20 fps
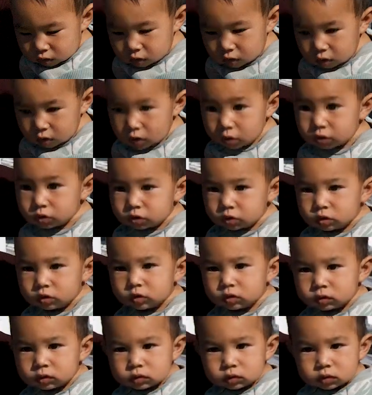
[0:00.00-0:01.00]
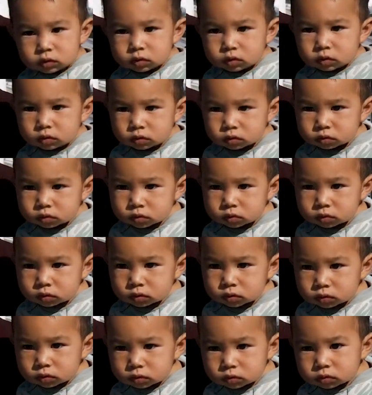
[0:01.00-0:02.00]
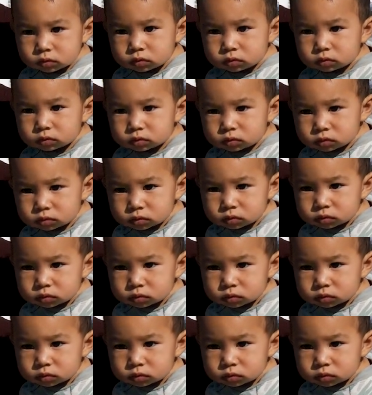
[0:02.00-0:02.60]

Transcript: No words are spoken by the person on screen.